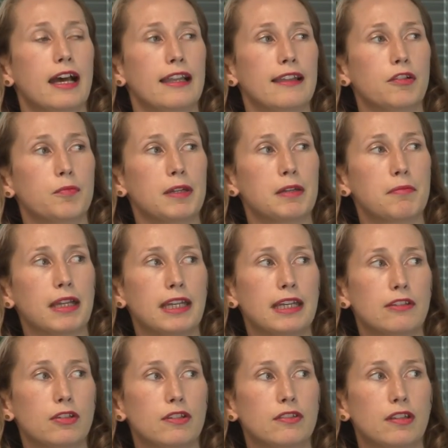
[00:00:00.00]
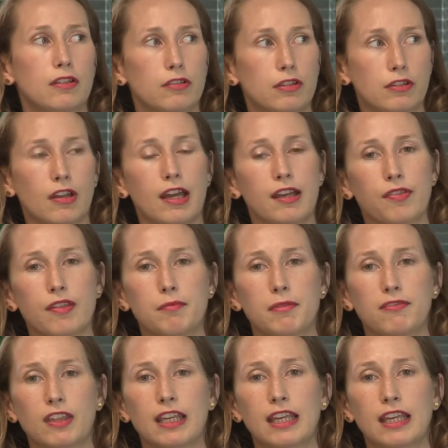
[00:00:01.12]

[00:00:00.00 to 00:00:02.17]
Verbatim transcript: A little bit of money to digitise some of the